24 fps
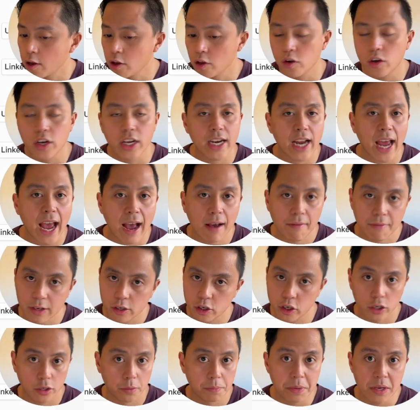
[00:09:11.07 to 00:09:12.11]
You can have
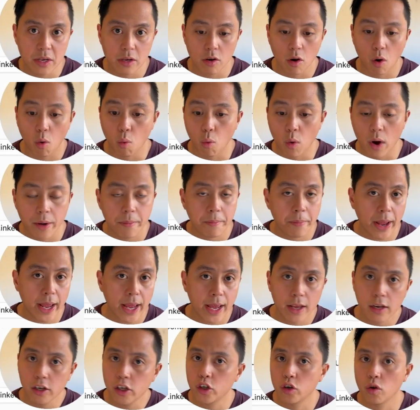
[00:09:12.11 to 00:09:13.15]
it just be 1
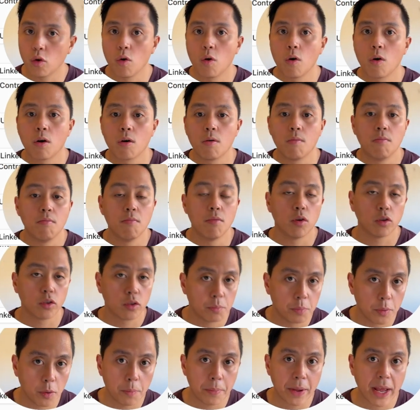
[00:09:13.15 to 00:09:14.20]
page or
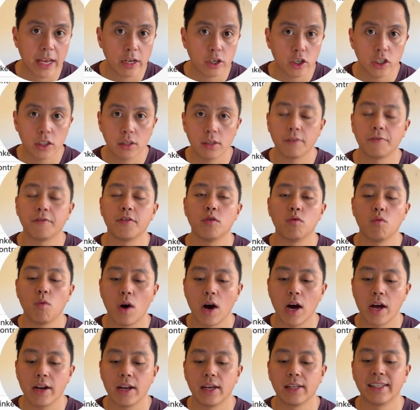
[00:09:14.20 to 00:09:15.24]
multiple pages if you
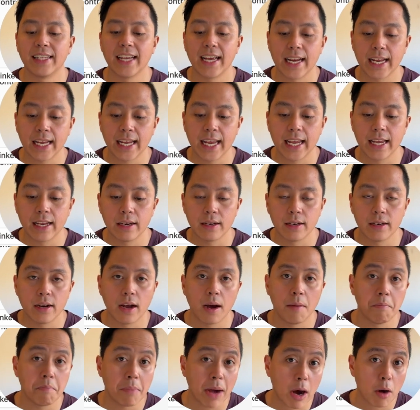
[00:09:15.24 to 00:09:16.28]
want a dedicated
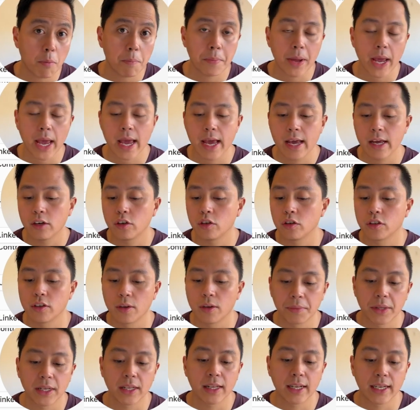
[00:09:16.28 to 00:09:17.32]
about page or
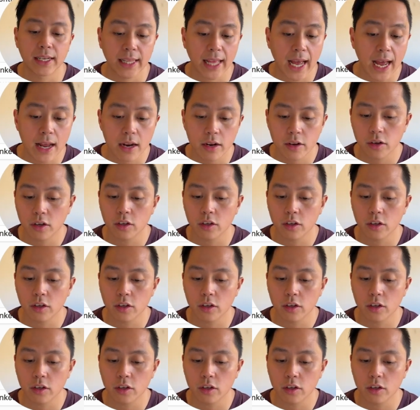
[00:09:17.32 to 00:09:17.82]
something like that.